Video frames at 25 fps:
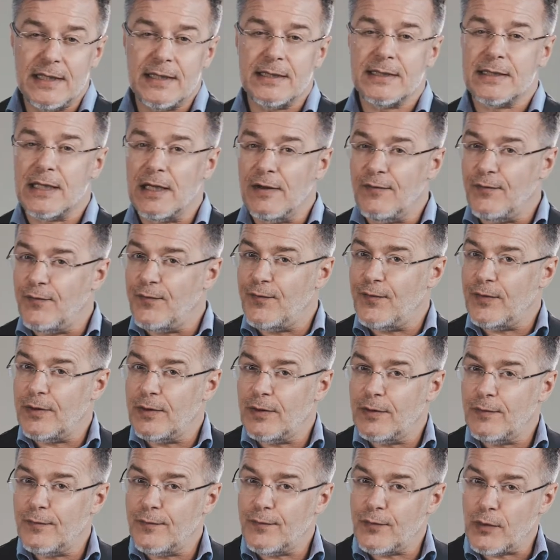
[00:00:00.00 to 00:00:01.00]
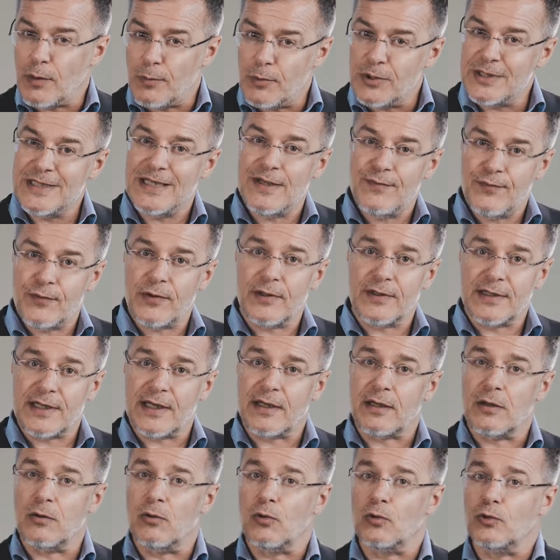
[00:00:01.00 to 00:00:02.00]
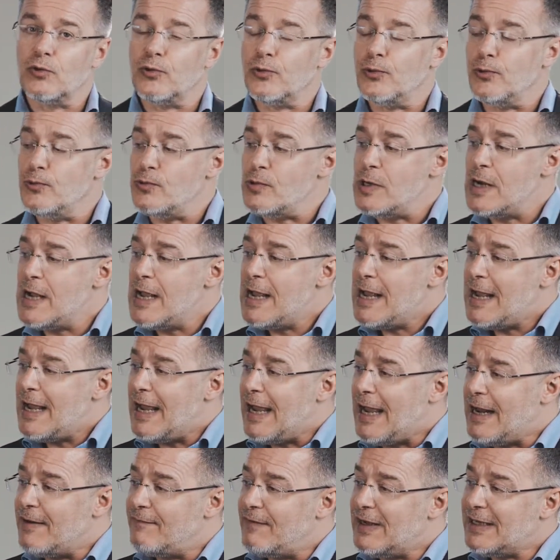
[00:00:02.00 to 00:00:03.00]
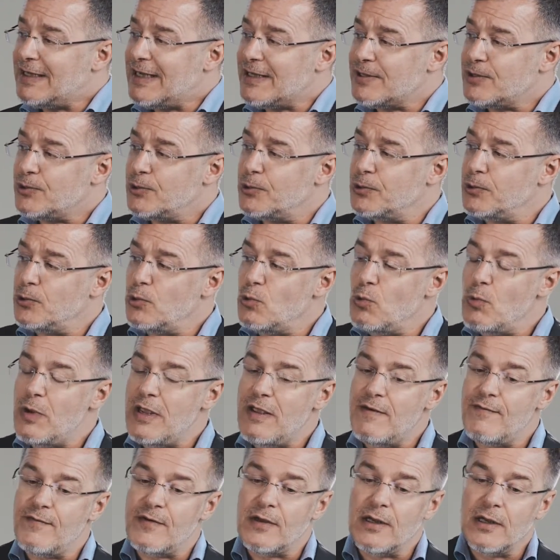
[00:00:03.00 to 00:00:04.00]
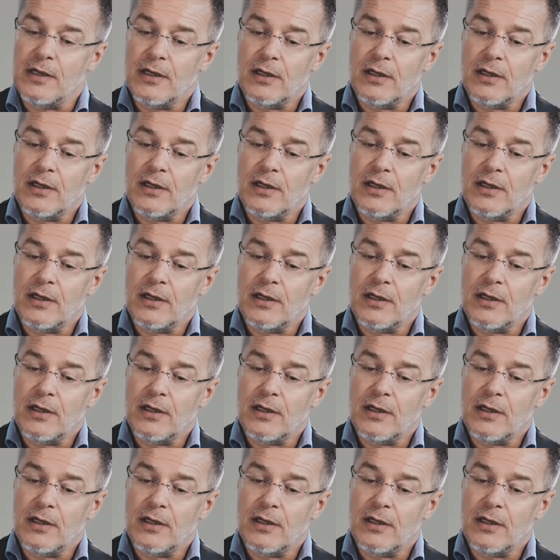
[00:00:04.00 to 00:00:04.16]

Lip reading: itself from a different angle too. And that has to do with